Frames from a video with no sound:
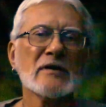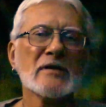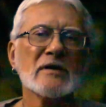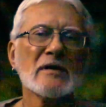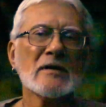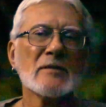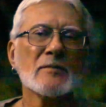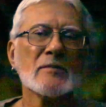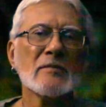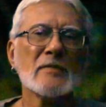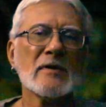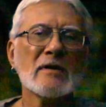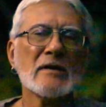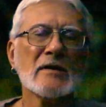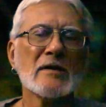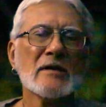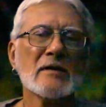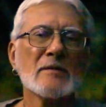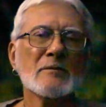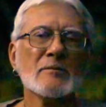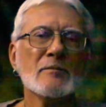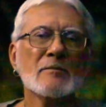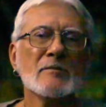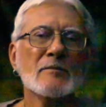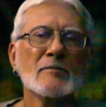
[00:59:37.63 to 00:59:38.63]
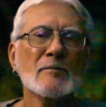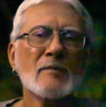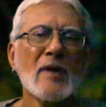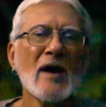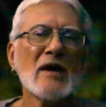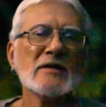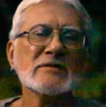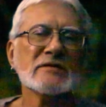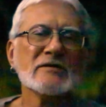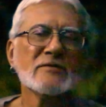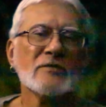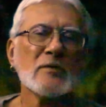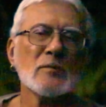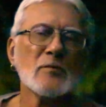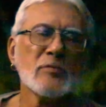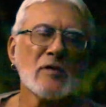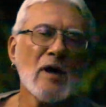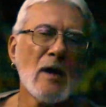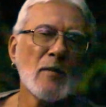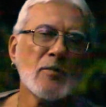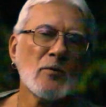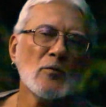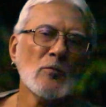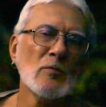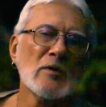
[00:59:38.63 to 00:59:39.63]
in a positive and
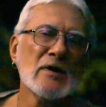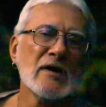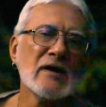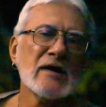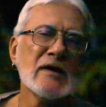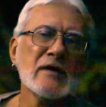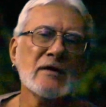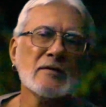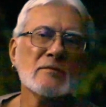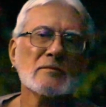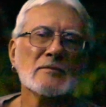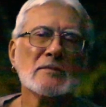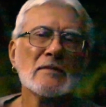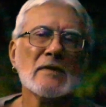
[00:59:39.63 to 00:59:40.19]
proper way,